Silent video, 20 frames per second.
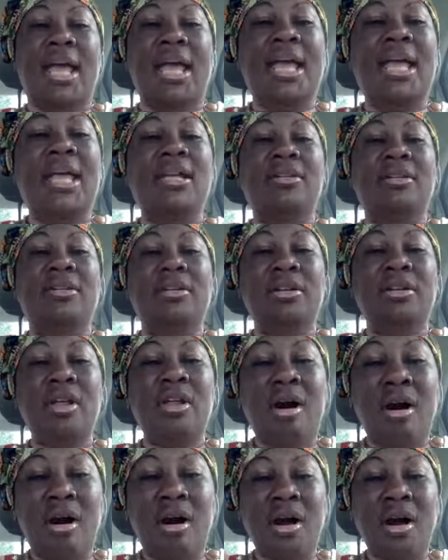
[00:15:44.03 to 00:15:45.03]

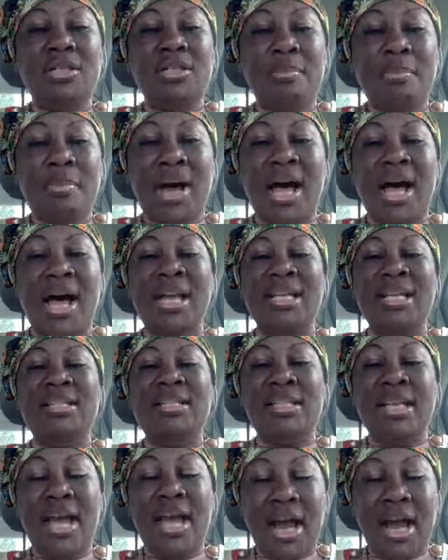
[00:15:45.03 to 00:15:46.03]
enlarge my
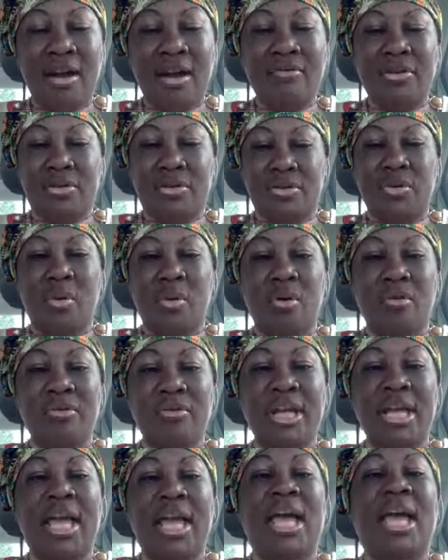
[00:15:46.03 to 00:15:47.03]

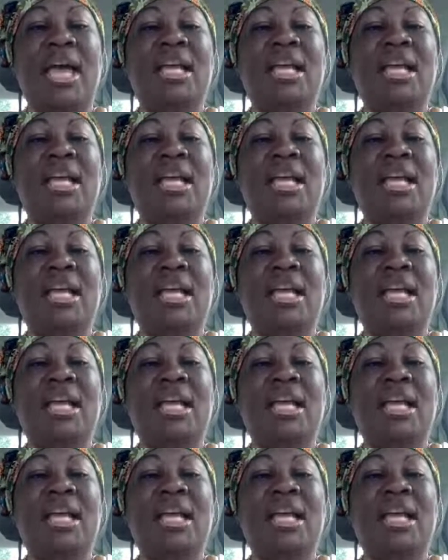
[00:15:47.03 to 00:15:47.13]
territory,